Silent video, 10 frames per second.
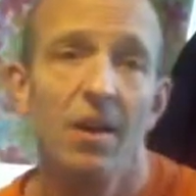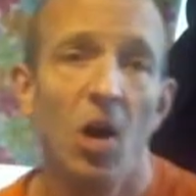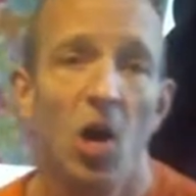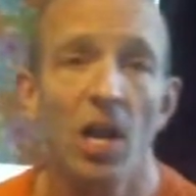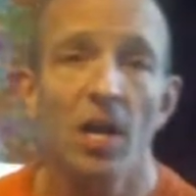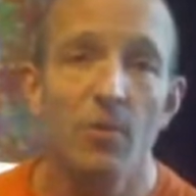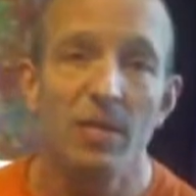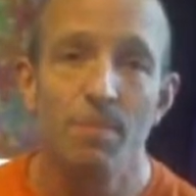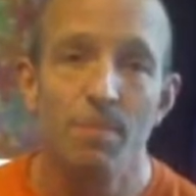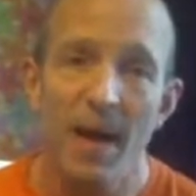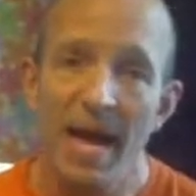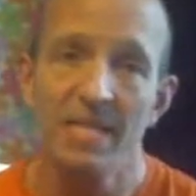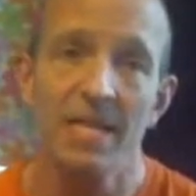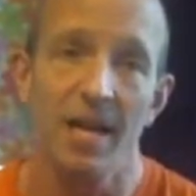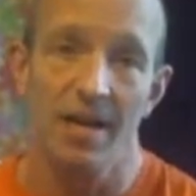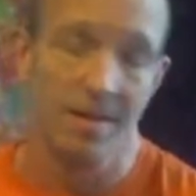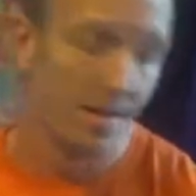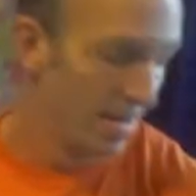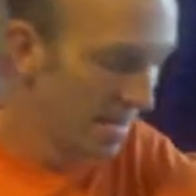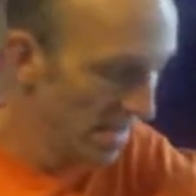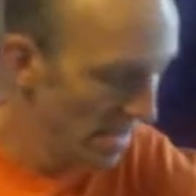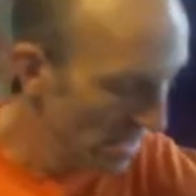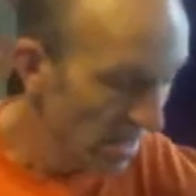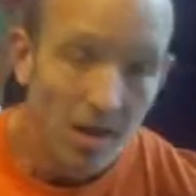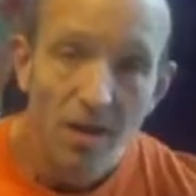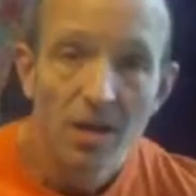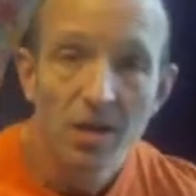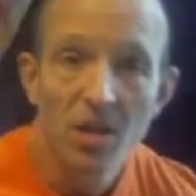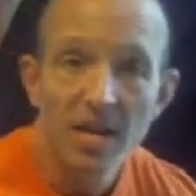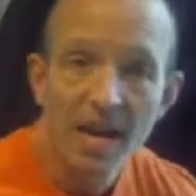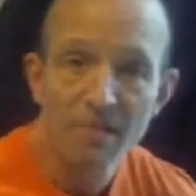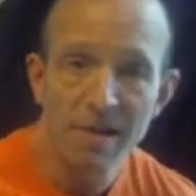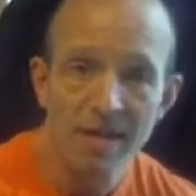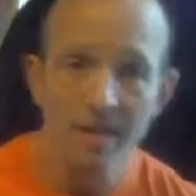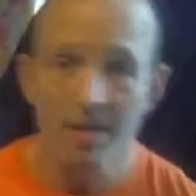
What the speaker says: Hollow is better. You can get cracking,